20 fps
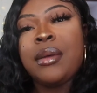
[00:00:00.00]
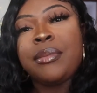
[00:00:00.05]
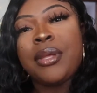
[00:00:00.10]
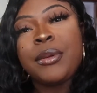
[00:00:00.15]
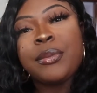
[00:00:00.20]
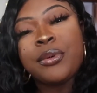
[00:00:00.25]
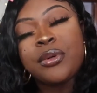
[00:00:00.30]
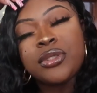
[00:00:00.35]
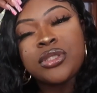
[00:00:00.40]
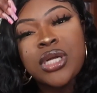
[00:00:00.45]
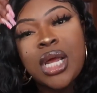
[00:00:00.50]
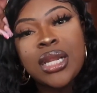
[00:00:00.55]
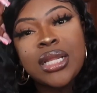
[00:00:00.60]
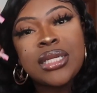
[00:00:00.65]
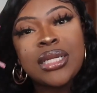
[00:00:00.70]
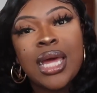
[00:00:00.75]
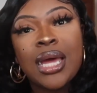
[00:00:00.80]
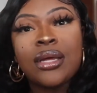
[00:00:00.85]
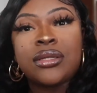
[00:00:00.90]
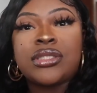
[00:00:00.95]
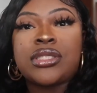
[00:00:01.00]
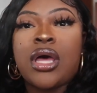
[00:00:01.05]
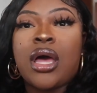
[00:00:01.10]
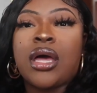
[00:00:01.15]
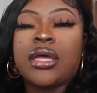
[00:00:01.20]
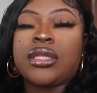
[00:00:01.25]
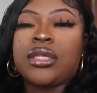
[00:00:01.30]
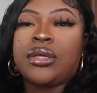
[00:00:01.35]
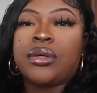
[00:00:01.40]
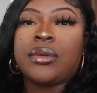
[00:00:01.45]
people will try to down
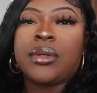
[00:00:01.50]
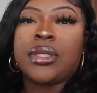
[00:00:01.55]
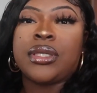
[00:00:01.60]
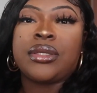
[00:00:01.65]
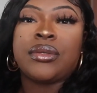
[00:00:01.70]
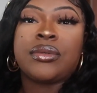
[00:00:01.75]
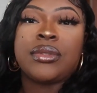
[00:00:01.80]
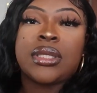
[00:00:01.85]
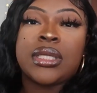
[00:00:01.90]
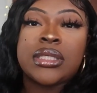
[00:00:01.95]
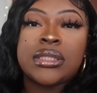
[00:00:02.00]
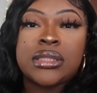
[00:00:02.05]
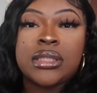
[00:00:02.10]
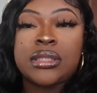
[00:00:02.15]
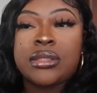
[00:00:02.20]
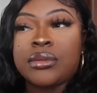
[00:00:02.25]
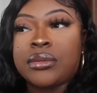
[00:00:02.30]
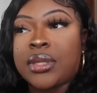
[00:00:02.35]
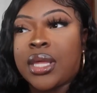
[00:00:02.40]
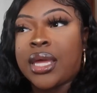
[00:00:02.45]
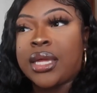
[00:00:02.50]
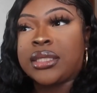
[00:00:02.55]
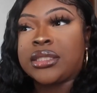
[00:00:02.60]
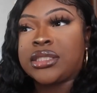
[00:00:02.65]
talk you and do this and do that.